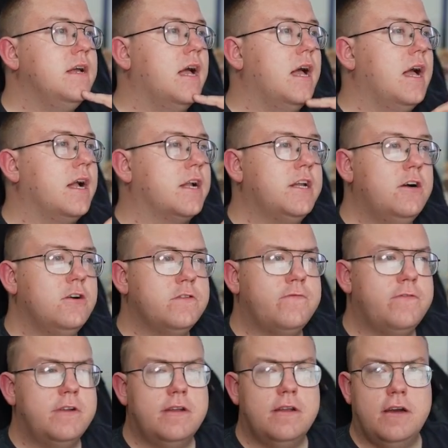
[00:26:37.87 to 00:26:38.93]
Girls
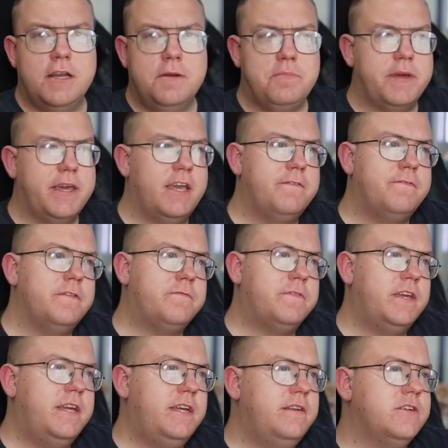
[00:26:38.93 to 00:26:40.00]
Frontline
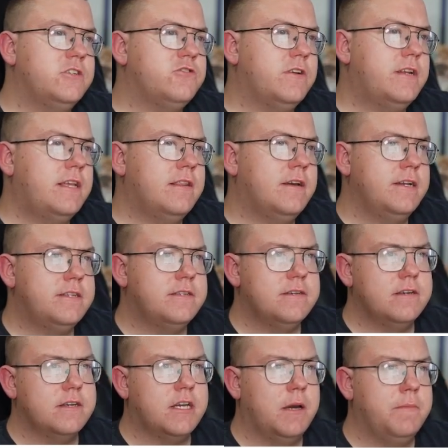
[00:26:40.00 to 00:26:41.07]
PA15 Treading Light,
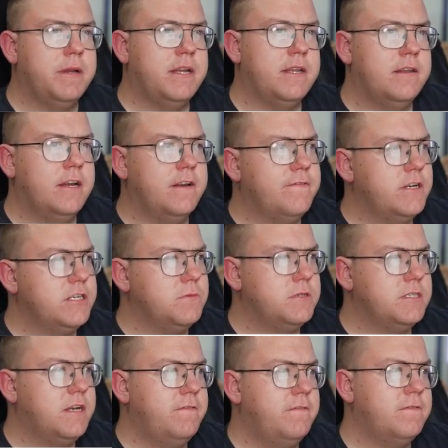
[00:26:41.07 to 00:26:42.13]
coming night version
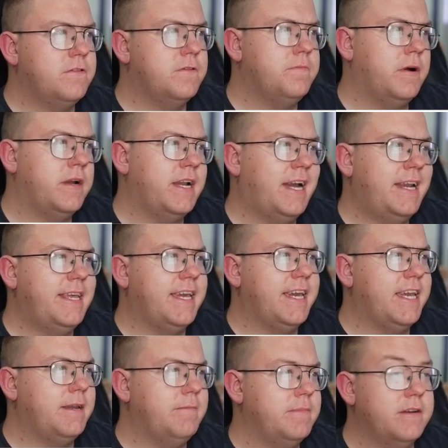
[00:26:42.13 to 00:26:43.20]
1/7 by
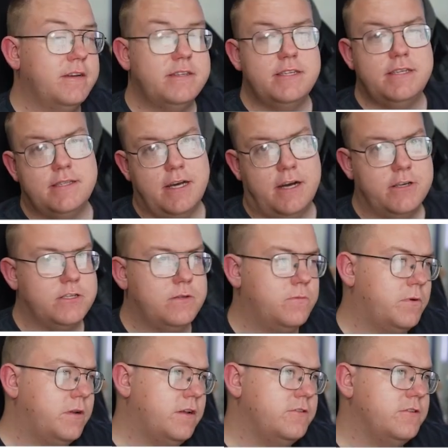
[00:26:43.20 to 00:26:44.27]
Anigame,
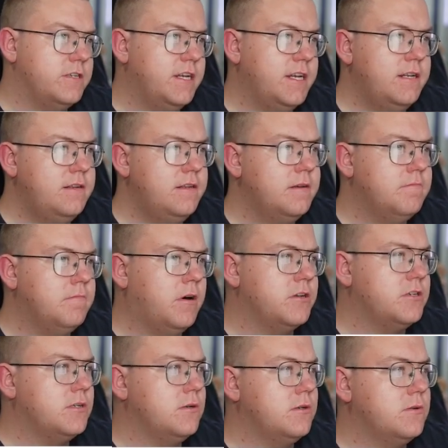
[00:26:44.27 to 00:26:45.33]
19,100 yen, March
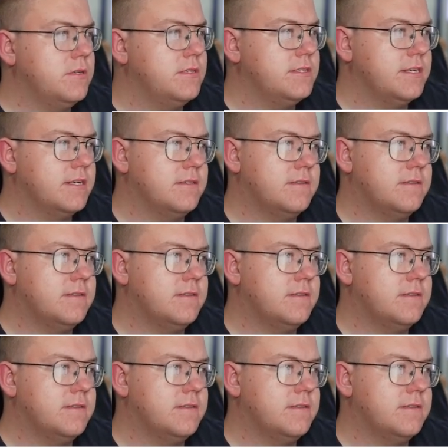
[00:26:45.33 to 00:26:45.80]
2026.